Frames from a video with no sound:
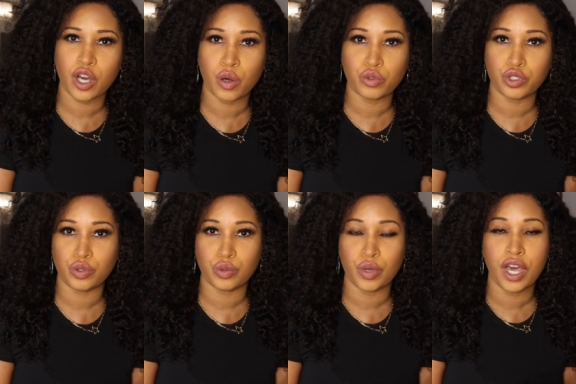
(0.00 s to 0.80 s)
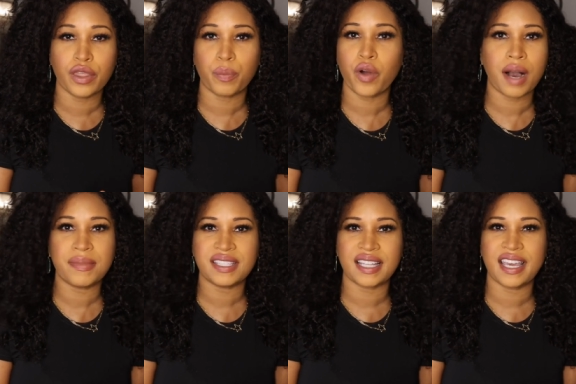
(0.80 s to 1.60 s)
go to the
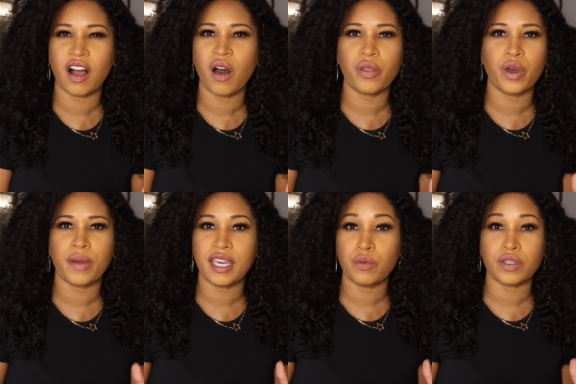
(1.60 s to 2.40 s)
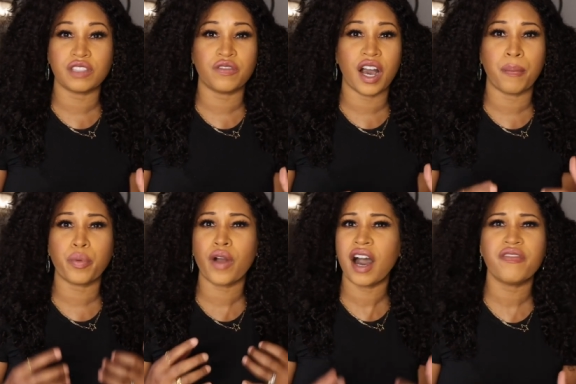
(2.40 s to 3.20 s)
promised land. Although he was a
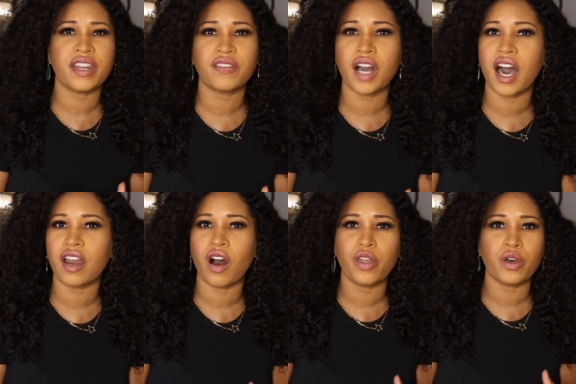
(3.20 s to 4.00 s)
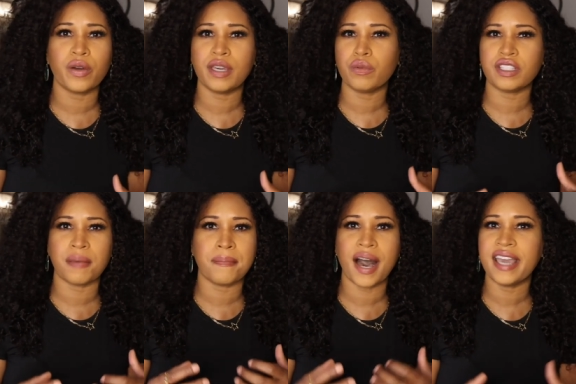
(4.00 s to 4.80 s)
prophet of God, although he was
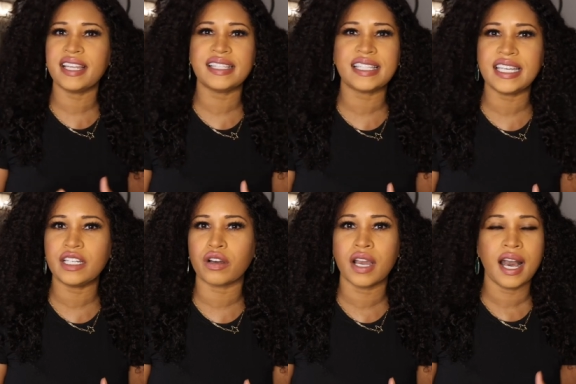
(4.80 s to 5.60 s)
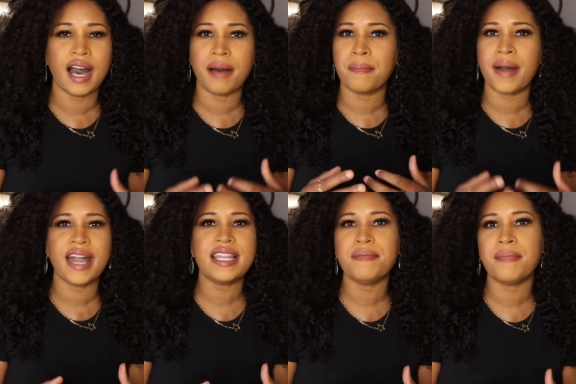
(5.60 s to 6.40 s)
a mighty leader, a
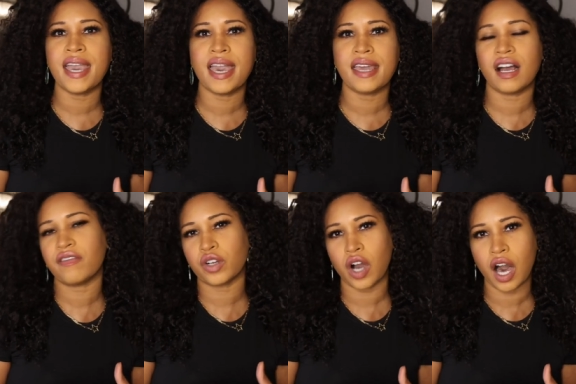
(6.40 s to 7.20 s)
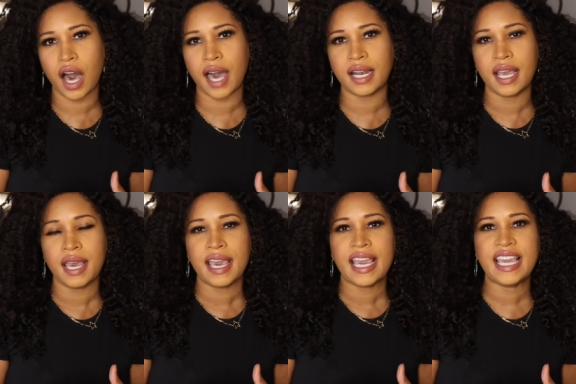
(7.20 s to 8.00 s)
mighty man of God,
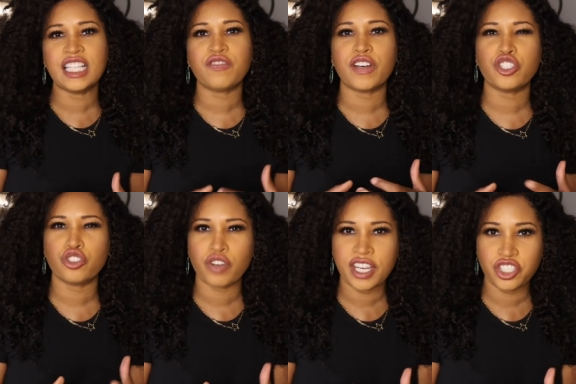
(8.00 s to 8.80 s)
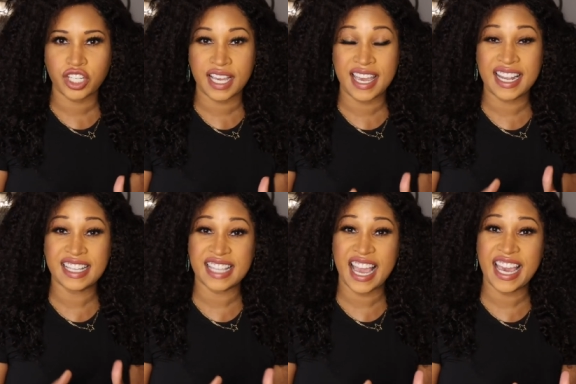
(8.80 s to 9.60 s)
his frustration and
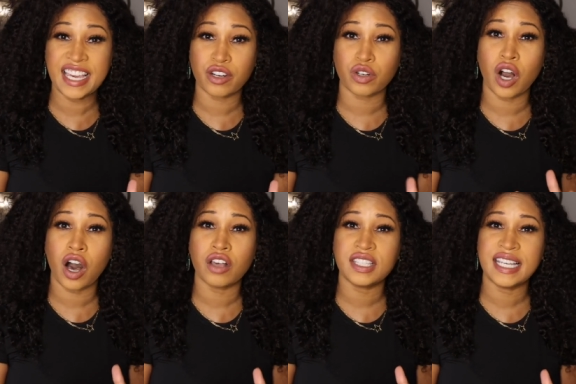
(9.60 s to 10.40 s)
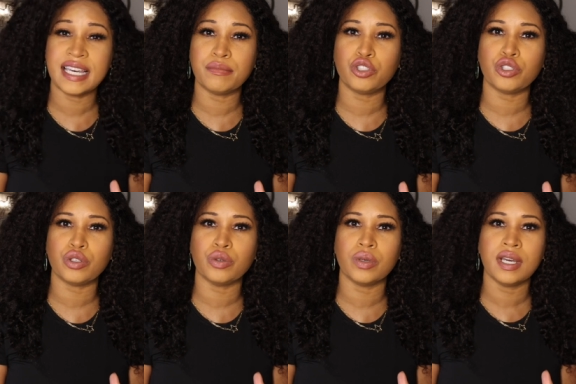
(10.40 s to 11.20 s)
his anger caused him
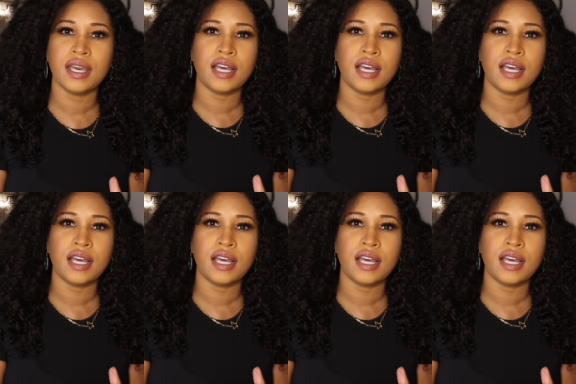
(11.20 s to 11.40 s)
to